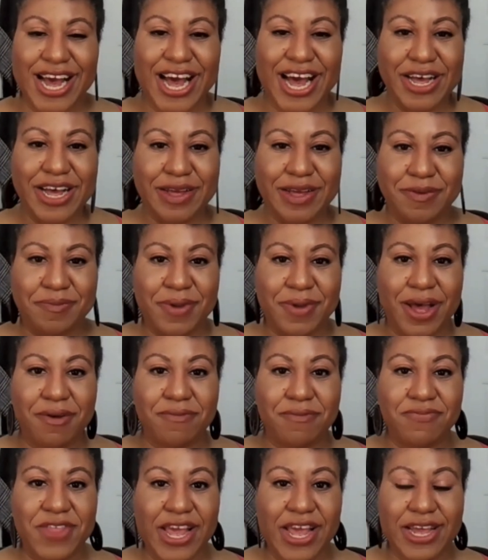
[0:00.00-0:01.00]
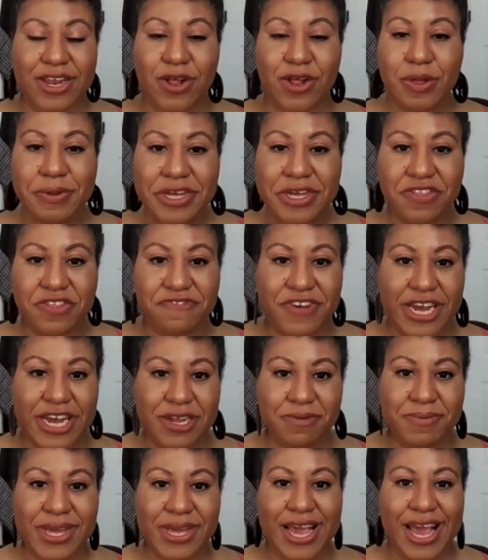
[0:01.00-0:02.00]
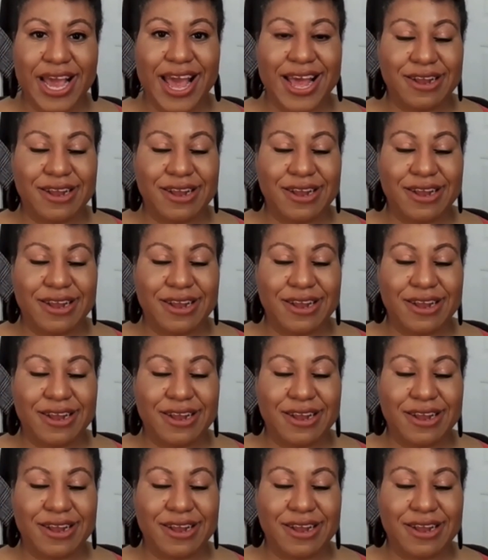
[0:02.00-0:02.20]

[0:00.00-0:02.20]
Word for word: Um, they can always find me